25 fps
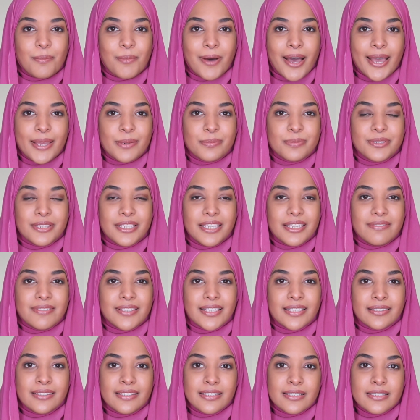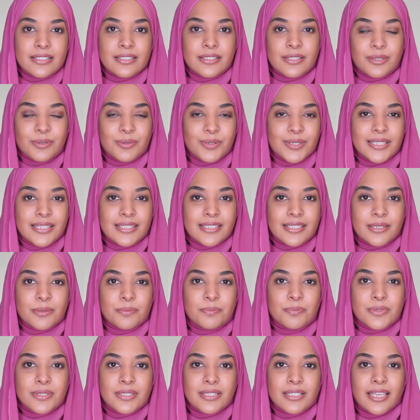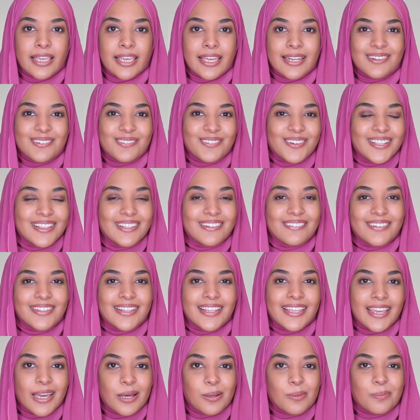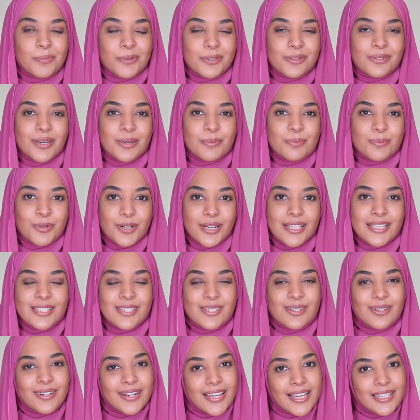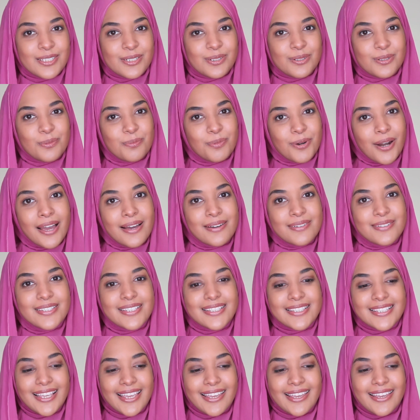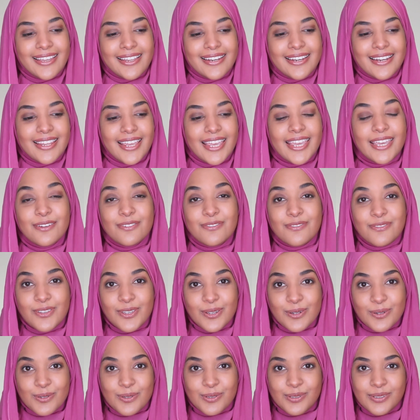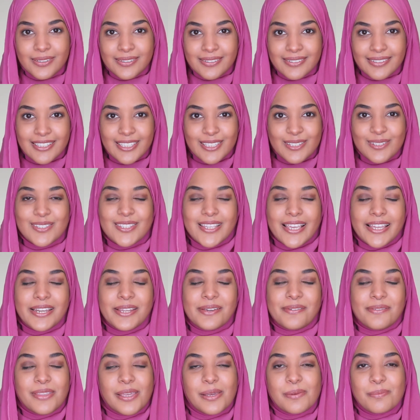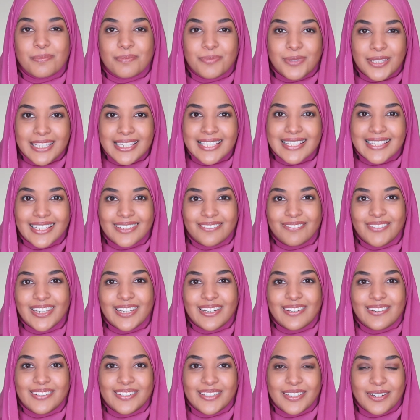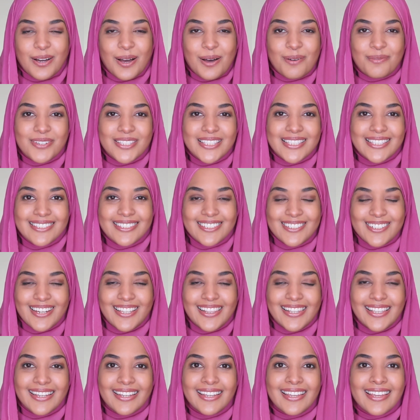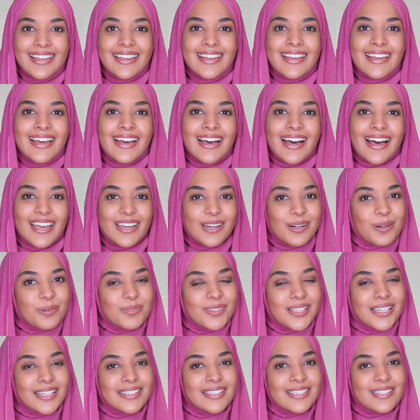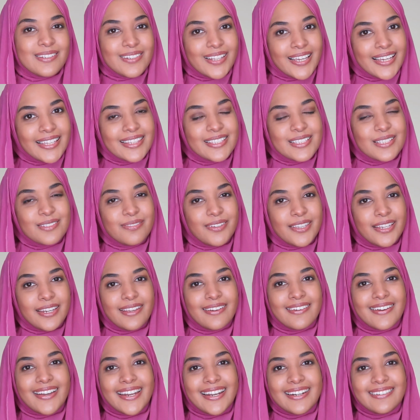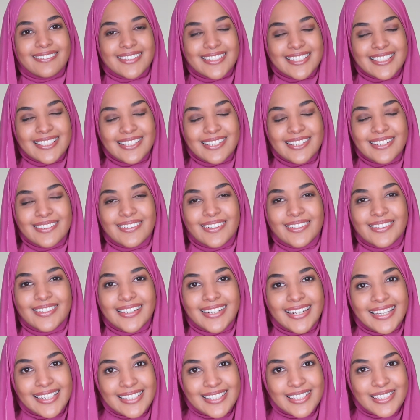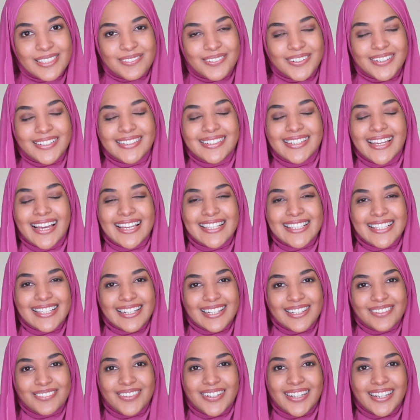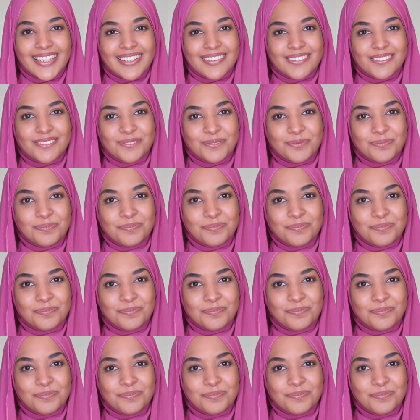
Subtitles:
I believe that these 3 tips can really help you embrace your natural brows, and if you use any of them, please let me know in the comments, inshallah. I hope that you like this video, and I will see you on the next one. Assalamu alaikum.